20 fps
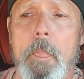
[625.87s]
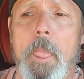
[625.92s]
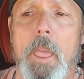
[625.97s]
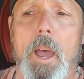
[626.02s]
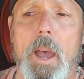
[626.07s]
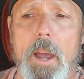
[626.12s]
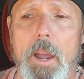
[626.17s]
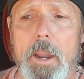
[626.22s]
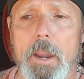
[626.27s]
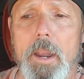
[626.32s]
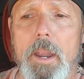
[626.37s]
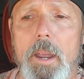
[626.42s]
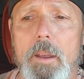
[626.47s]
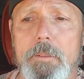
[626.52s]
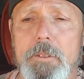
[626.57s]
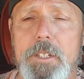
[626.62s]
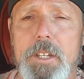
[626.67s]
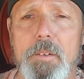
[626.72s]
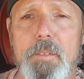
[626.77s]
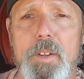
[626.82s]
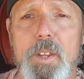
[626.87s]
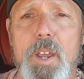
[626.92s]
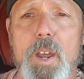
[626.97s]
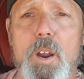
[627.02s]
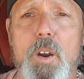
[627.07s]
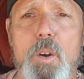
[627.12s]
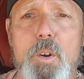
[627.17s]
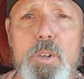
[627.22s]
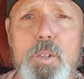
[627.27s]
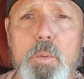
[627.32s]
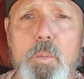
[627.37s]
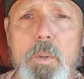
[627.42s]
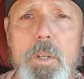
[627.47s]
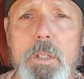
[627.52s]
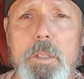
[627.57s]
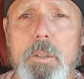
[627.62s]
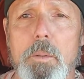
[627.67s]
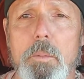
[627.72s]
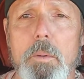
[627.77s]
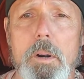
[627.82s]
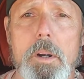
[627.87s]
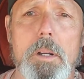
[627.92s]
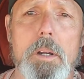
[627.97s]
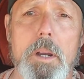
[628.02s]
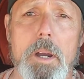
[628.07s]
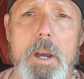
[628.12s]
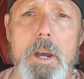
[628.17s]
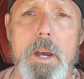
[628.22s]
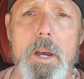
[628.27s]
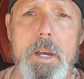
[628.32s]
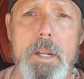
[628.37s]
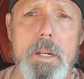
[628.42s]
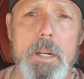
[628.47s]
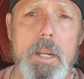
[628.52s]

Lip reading: I have 70 hours a week to work on,